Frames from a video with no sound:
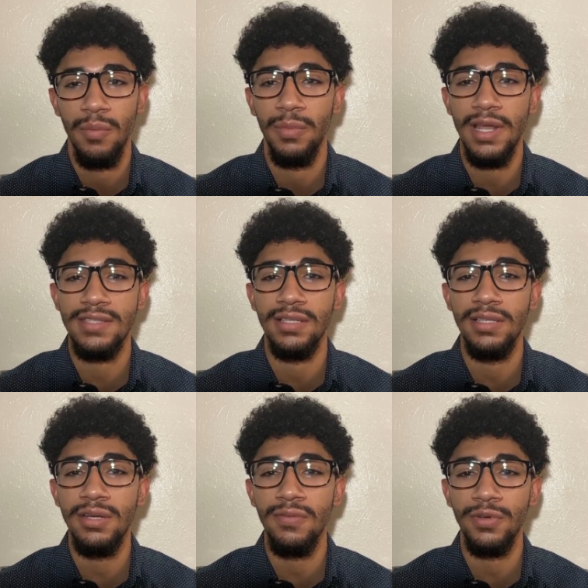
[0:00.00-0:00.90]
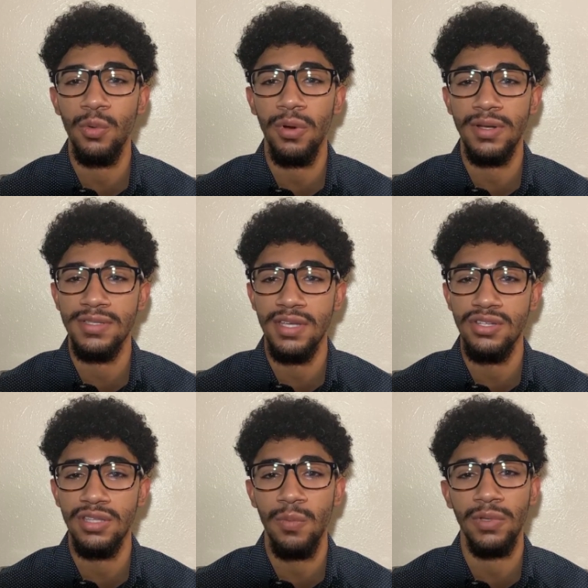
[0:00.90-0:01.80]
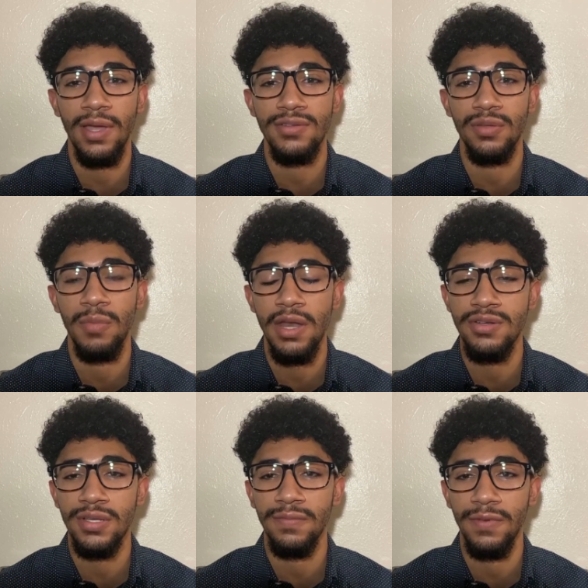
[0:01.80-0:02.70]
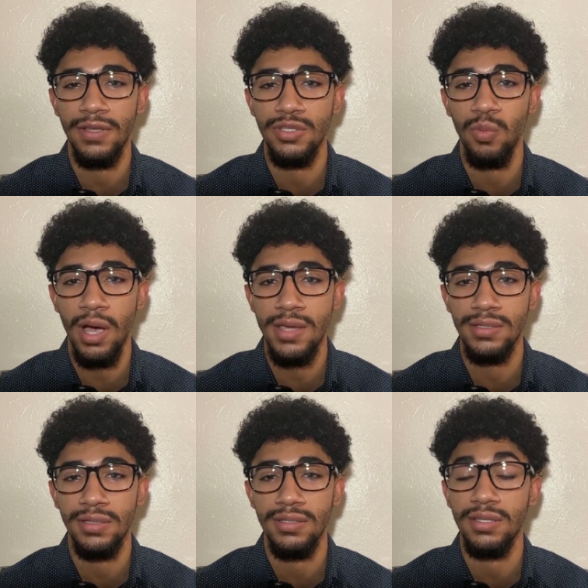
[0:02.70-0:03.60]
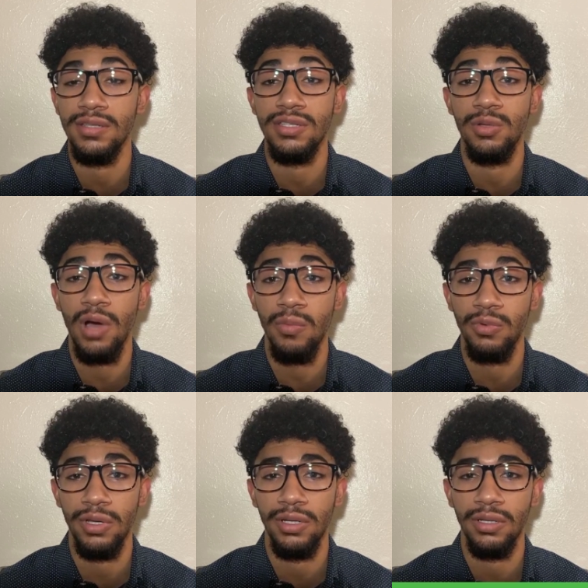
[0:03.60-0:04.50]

But as the leader of an organization that relies on managing funds wisely to continue operating,